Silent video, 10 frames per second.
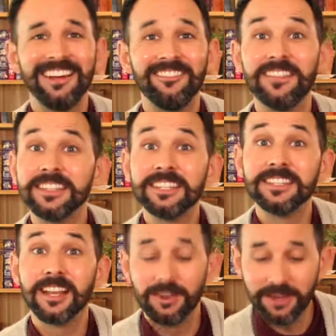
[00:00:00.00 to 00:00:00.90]
This
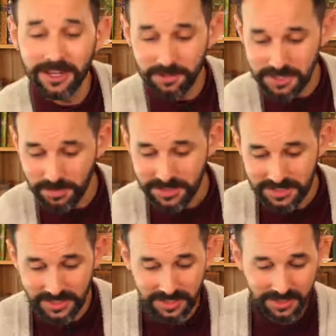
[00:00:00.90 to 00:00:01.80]
isn't going
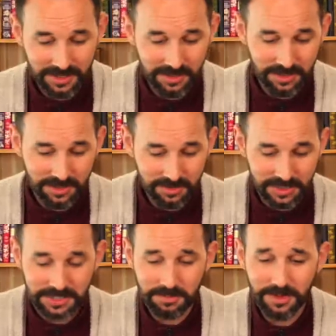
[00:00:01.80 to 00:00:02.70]
especially
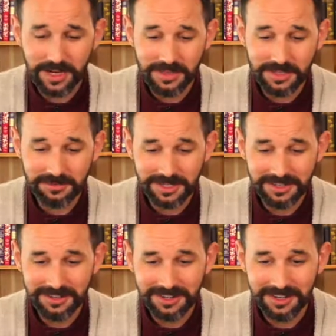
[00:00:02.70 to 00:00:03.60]
according to plan this week,
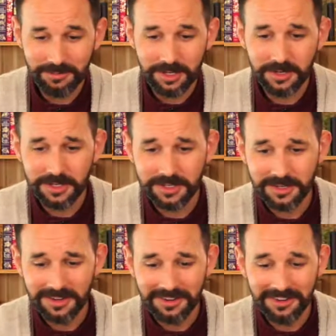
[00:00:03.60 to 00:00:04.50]
I'm going to be honest.
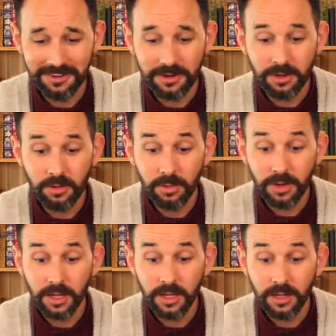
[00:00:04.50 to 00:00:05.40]
I don't know quite
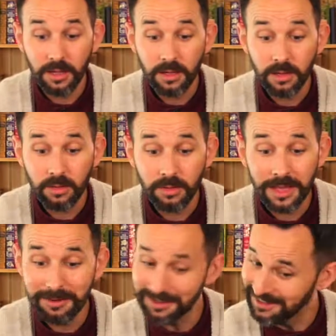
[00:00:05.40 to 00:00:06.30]
what. Hello.
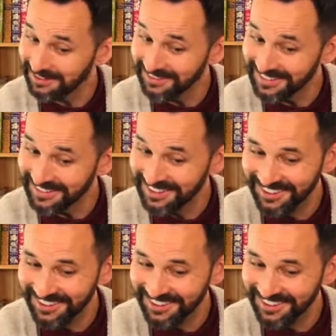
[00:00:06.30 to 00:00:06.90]
There we go. Hello.